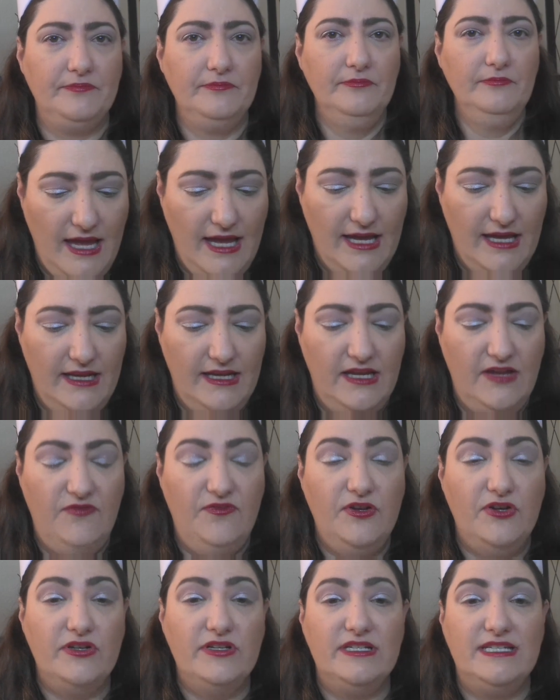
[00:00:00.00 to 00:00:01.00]
And if
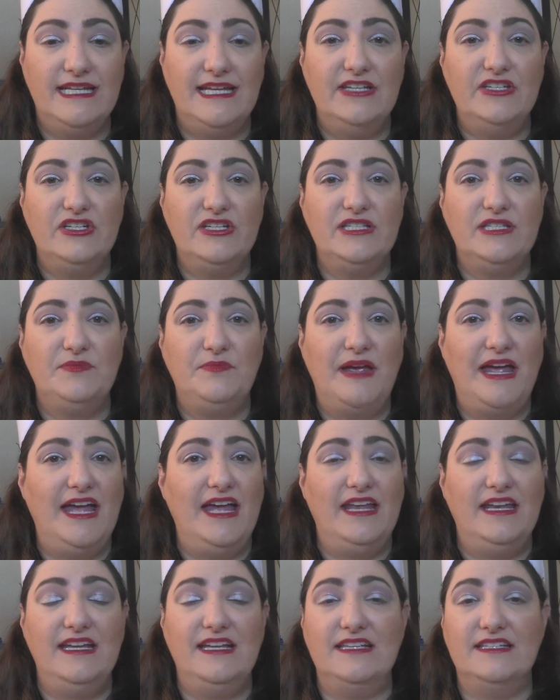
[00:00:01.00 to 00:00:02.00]
your attention
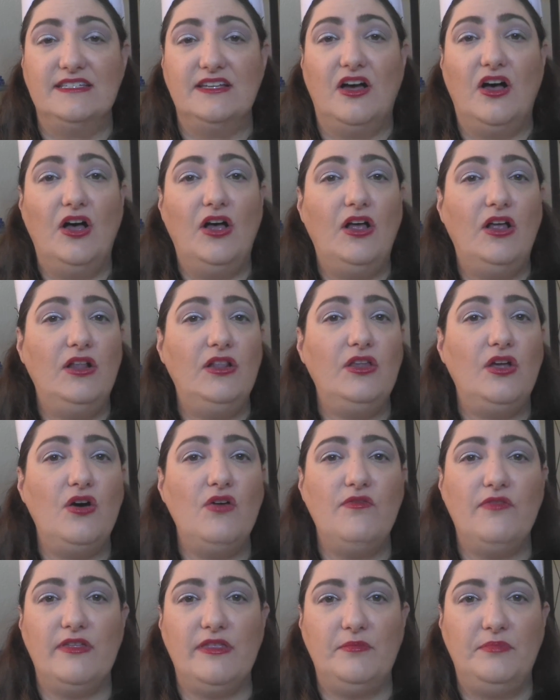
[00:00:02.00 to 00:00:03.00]
span is all
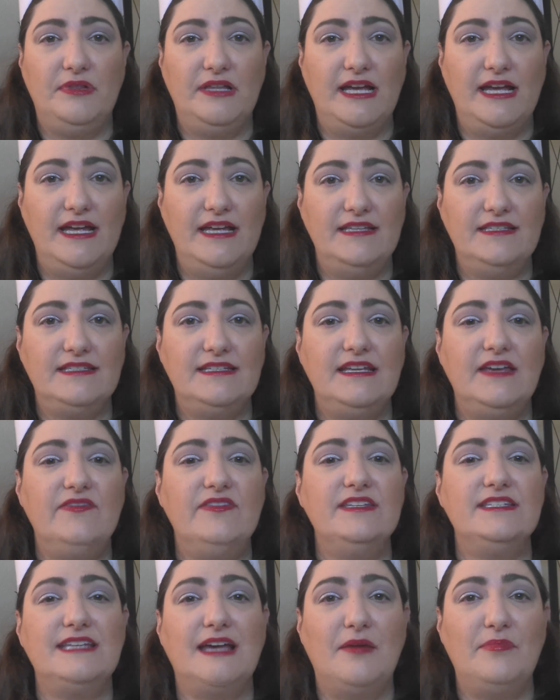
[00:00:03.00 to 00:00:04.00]
over the place, give
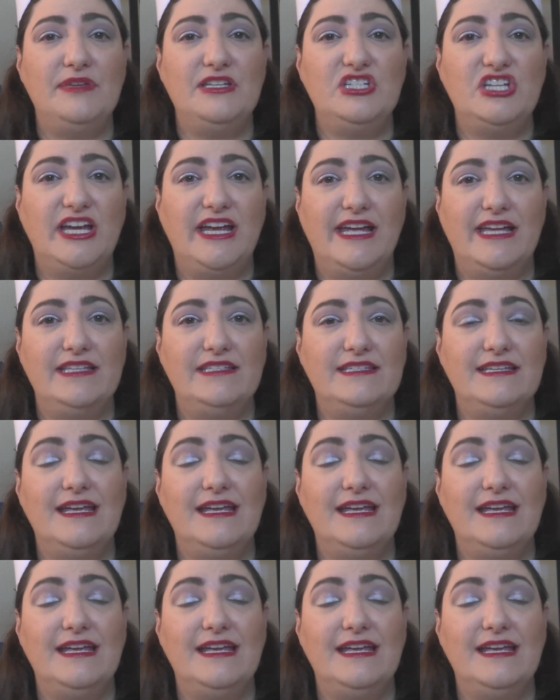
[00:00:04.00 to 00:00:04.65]
this app a chance.